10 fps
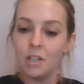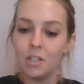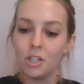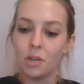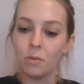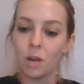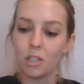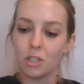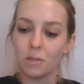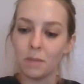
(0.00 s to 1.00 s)
She
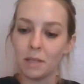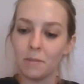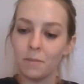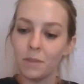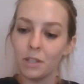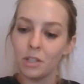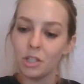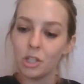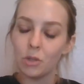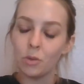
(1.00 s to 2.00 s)
rushed me.
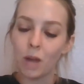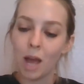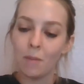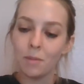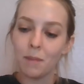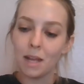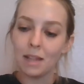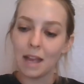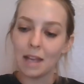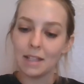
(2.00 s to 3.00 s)
She grabbed my
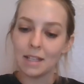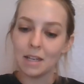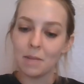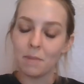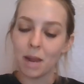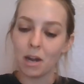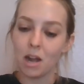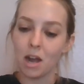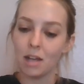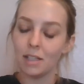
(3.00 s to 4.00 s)
legs in a bear
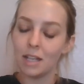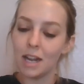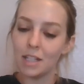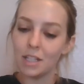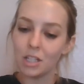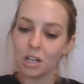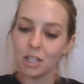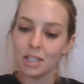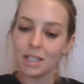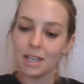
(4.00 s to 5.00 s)
hug and
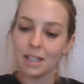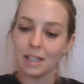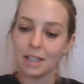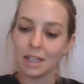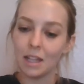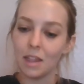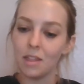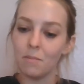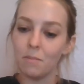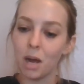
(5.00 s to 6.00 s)
started tickling
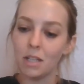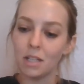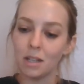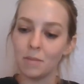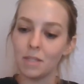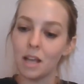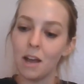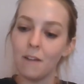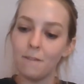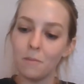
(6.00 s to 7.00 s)
the bottoms
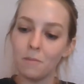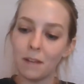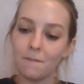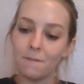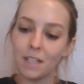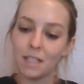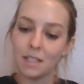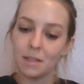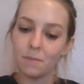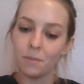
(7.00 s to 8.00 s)
of my
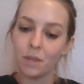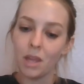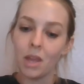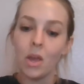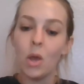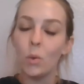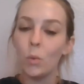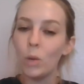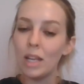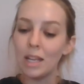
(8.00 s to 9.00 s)
feet.
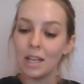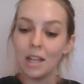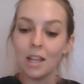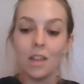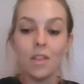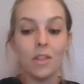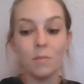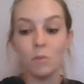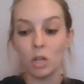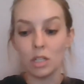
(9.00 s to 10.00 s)
We, the
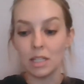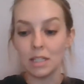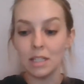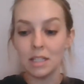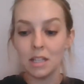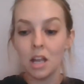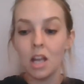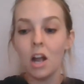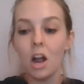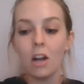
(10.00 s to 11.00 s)
Mortons,
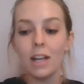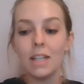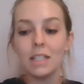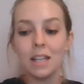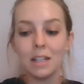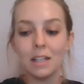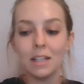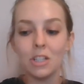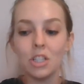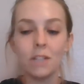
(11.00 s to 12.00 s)
are a
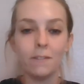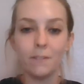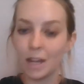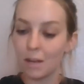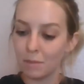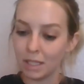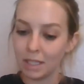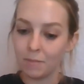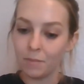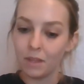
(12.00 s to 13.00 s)
ticklish family.